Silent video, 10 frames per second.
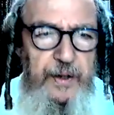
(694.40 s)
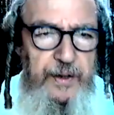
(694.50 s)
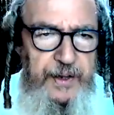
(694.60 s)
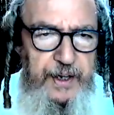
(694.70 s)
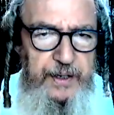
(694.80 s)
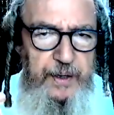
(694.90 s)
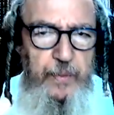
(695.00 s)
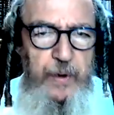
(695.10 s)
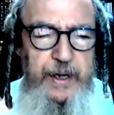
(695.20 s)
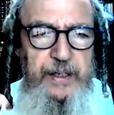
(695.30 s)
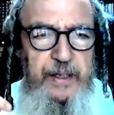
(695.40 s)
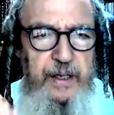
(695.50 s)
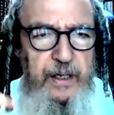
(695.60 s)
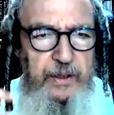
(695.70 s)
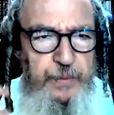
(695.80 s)
the, the way that the
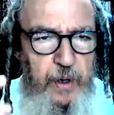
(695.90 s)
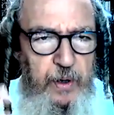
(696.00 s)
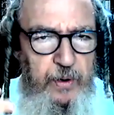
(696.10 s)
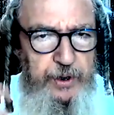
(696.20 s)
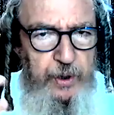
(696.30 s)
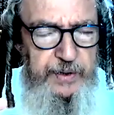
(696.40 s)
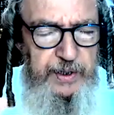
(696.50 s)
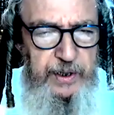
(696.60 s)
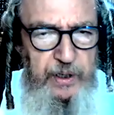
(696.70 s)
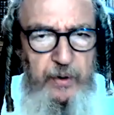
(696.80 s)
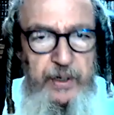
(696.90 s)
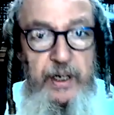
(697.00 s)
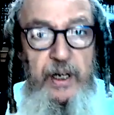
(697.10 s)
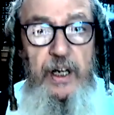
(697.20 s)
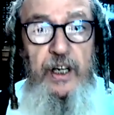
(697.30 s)
Kadosh Baruch Hu shows its
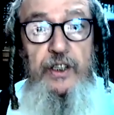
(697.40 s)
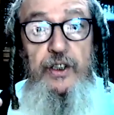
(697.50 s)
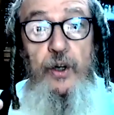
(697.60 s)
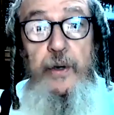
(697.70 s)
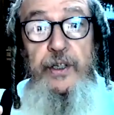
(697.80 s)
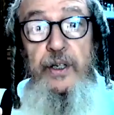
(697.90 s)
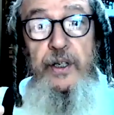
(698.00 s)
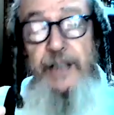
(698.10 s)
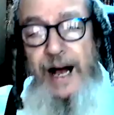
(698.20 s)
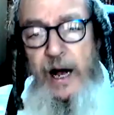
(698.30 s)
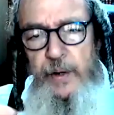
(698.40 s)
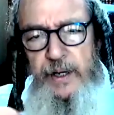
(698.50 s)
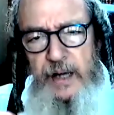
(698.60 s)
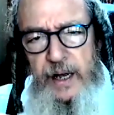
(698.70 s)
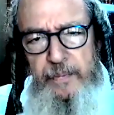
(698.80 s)
glory. So question is, how
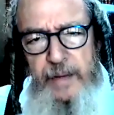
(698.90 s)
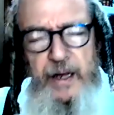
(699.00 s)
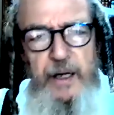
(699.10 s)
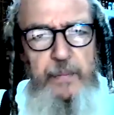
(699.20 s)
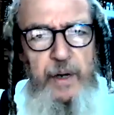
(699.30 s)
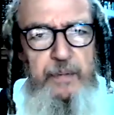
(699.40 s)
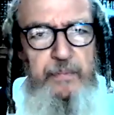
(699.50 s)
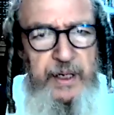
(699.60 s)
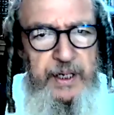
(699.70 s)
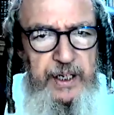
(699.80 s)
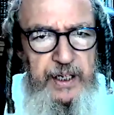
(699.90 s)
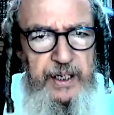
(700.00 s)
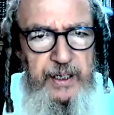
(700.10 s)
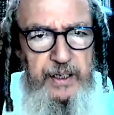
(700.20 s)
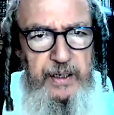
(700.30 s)
can I make my money,